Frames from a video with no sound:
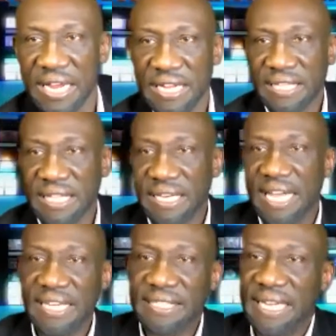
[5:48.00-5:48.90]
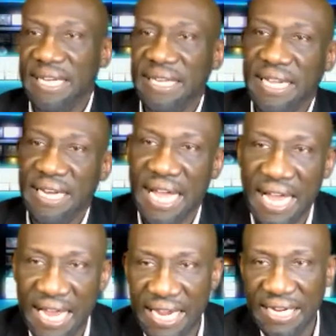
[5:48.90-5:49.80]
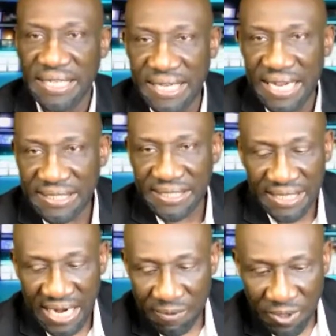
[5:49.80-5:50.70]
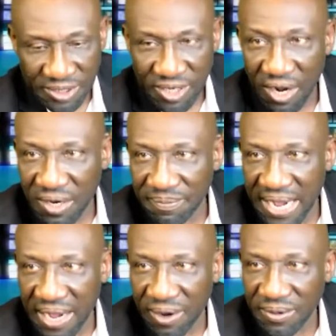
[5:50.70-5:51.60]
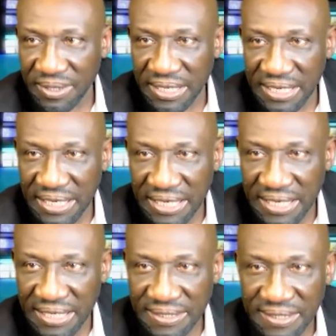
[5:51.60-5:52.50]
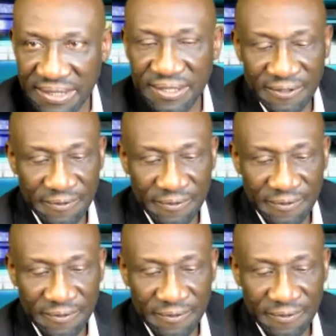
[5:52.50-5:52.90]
the next thing that I want to talk about is